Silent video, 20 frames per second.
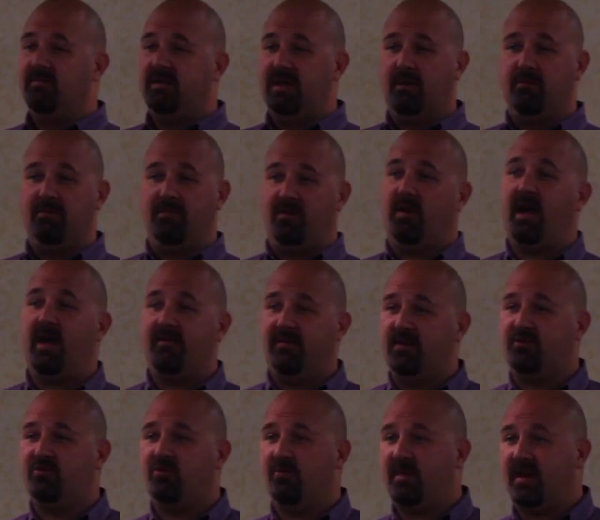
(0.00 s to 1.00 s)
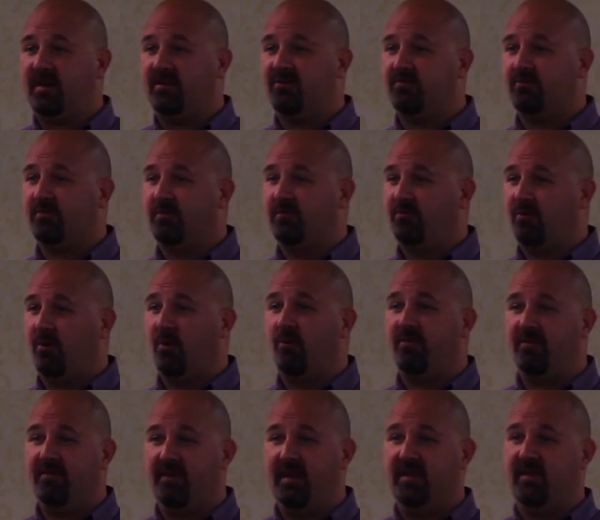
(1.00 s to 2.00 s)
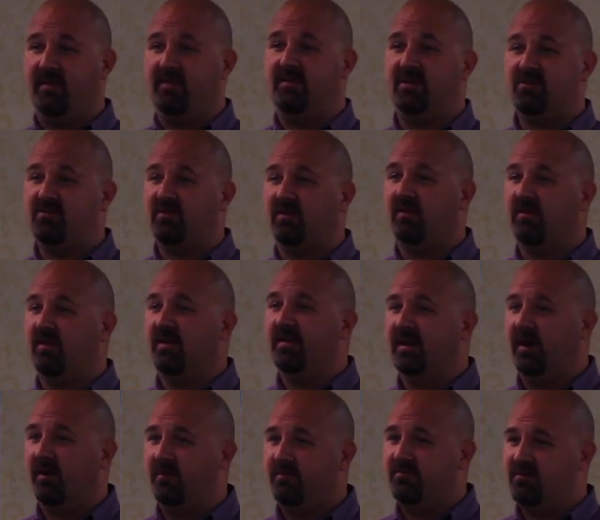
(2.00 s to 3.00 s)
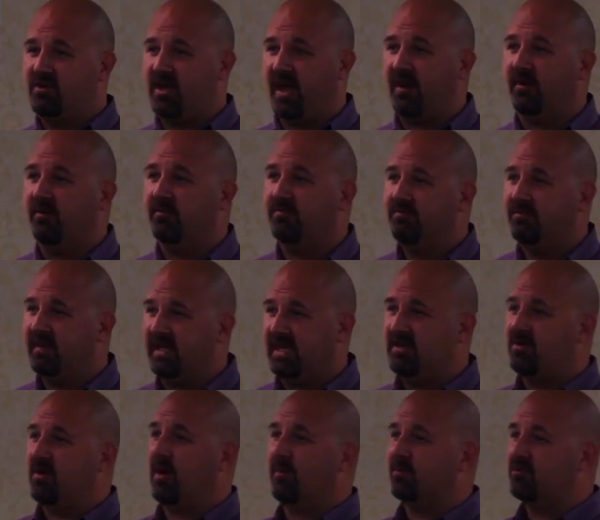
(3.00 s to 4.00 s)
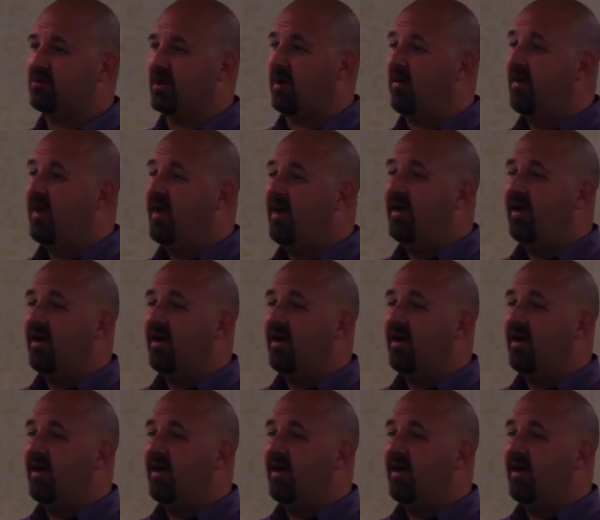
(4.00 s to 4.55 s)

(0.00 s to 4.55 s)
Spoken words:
They're having tremendous growth in the digital channel, the e-commerce channel,